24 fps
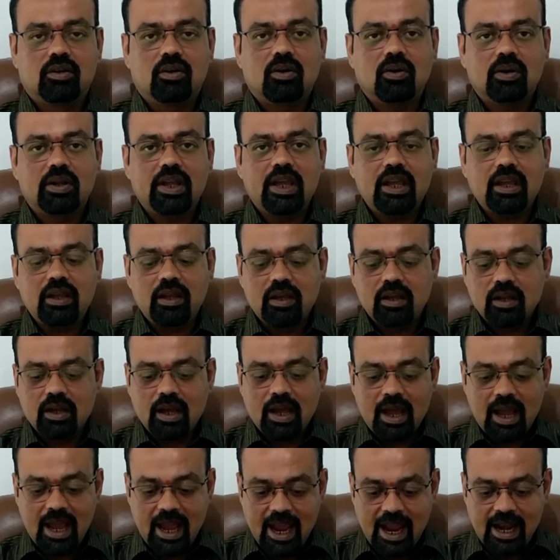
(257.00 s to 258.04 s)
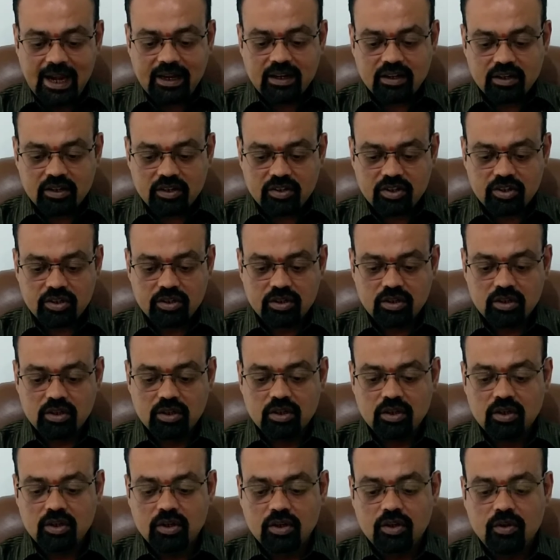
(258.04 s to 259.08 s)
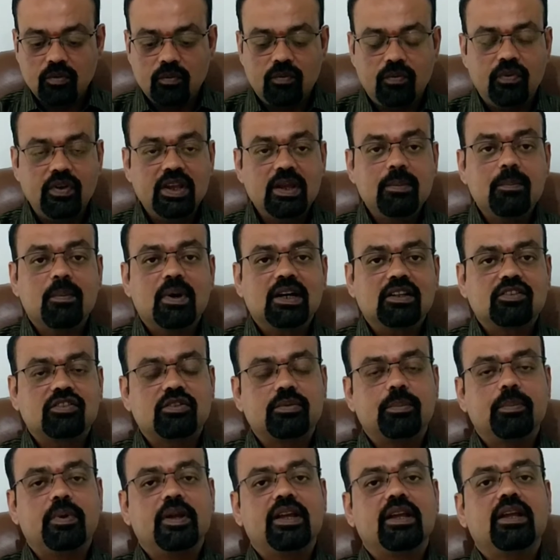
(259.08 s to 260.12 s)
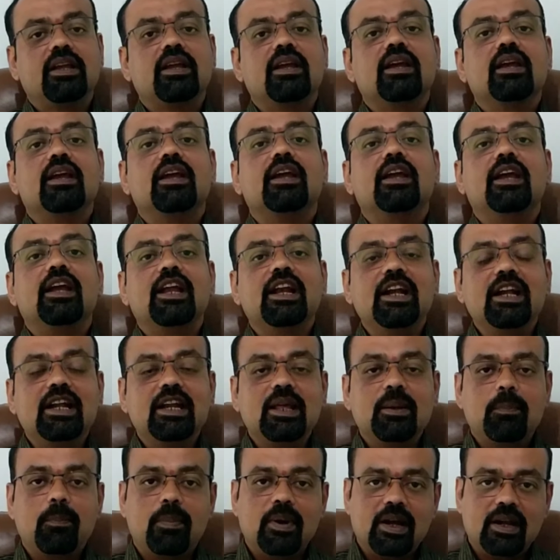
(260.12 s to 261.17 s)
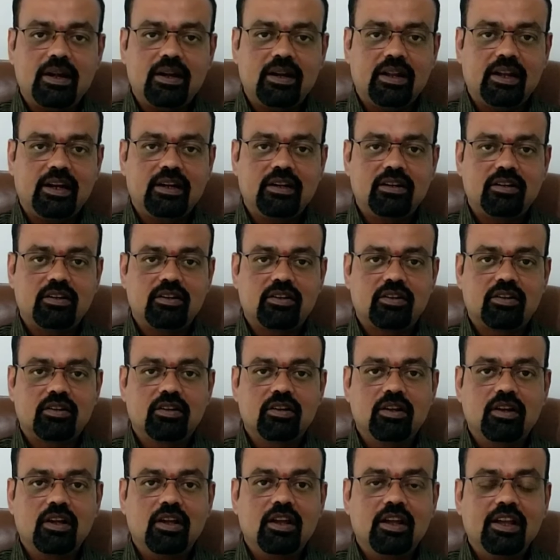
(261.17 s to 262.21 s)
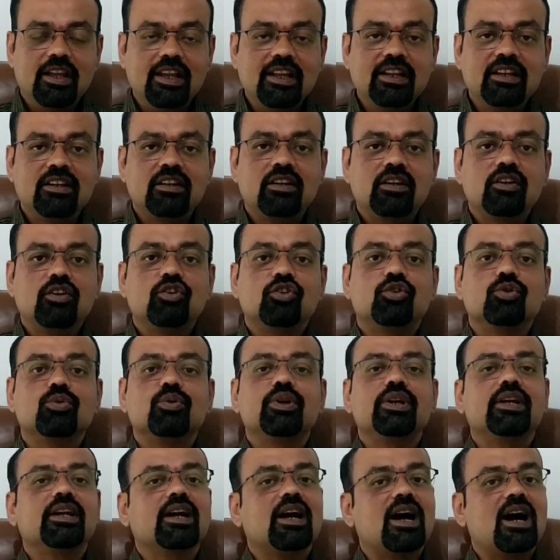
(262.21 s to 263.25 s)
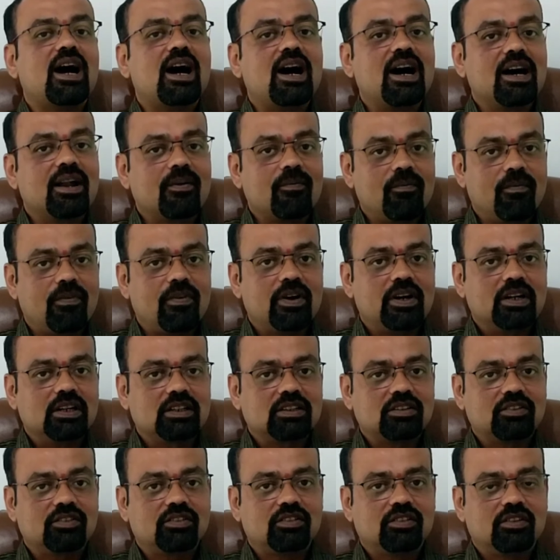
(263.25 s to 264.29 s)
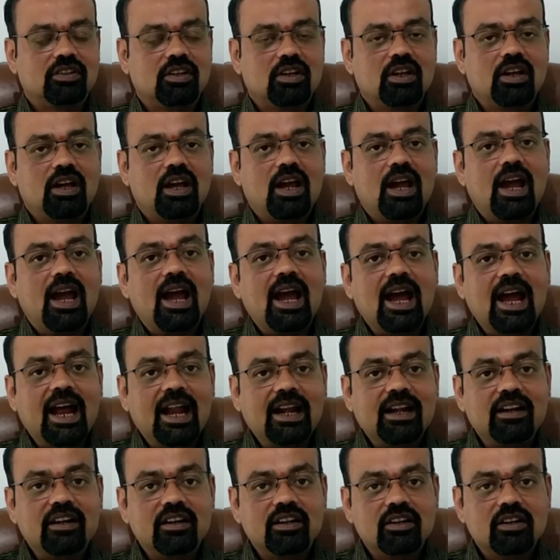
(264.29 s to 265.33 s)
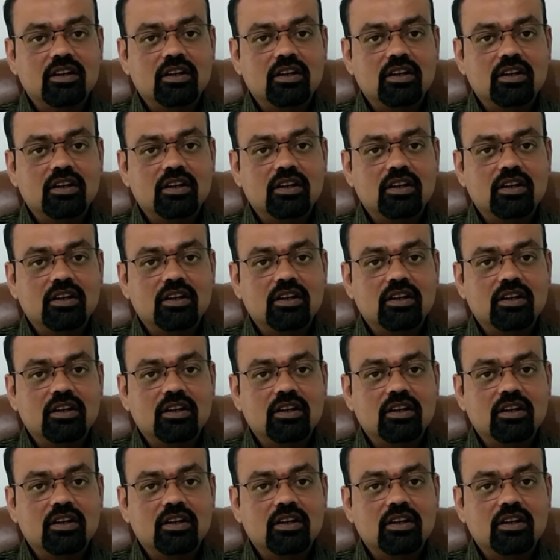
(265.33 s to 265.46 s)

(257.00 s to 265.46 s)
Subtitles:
okay, and we must be independent in doing our works and